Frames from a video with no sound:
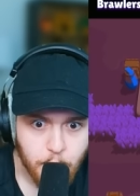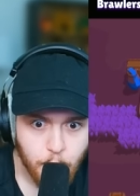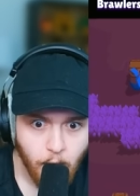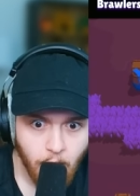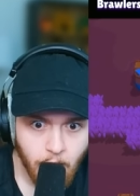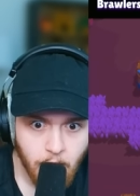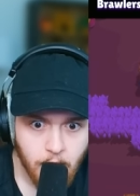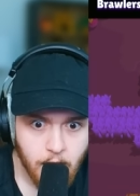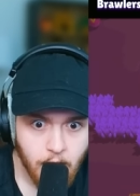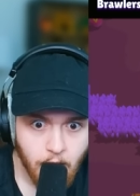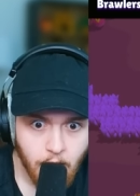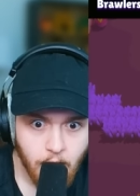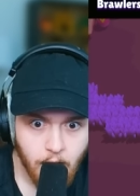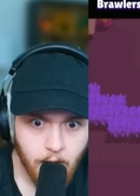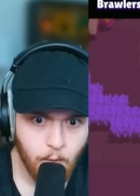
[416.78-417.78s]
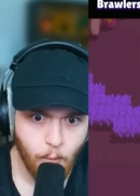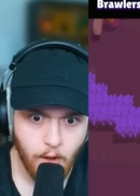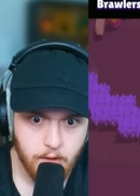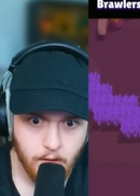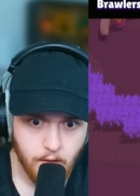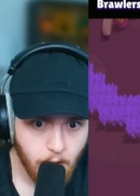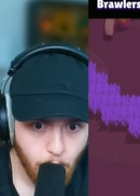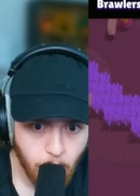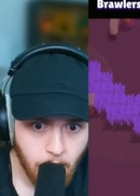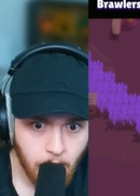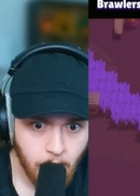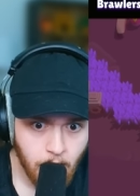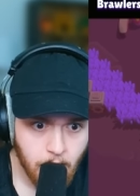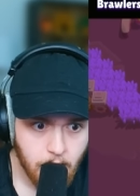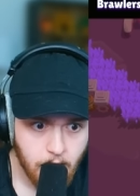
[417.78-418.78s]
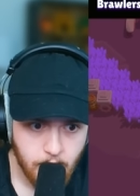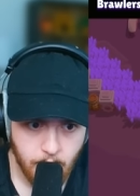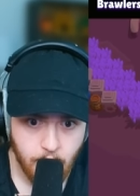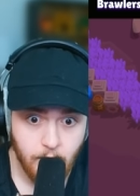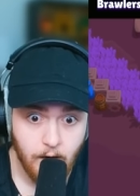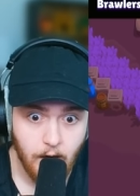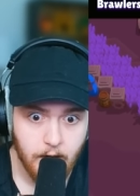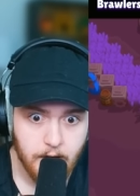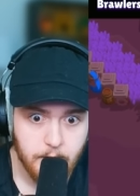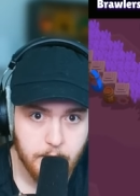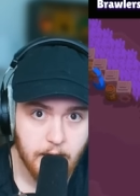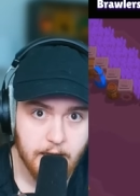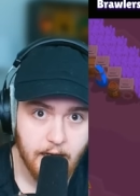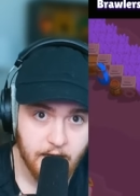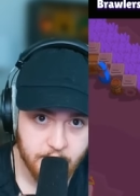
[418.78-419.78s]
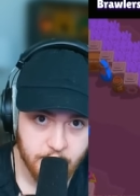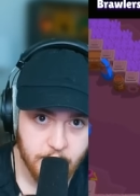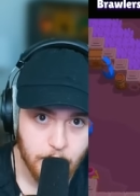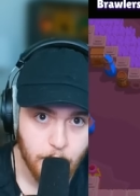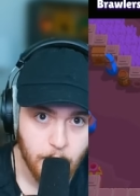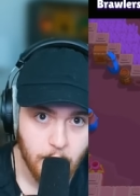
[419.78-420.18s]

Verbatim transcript: didn't work. Why didn't it work? I need my gadget to